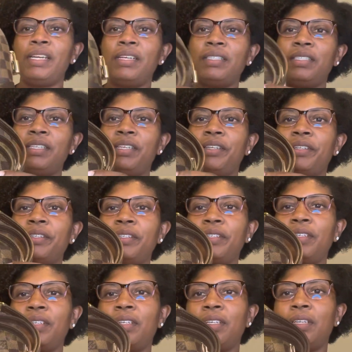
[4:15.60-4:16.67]
is here.
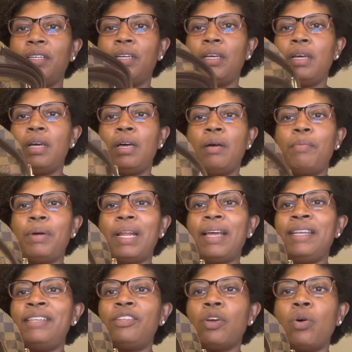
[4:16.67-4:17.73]
But I
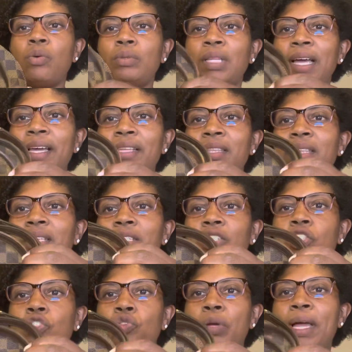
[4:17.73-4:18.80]
don't like this
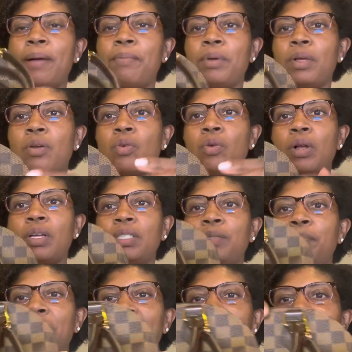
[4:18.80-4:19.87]
strap
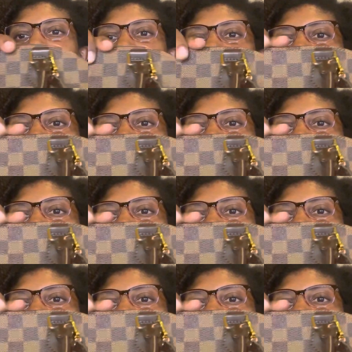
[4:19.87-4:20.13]
crossbody.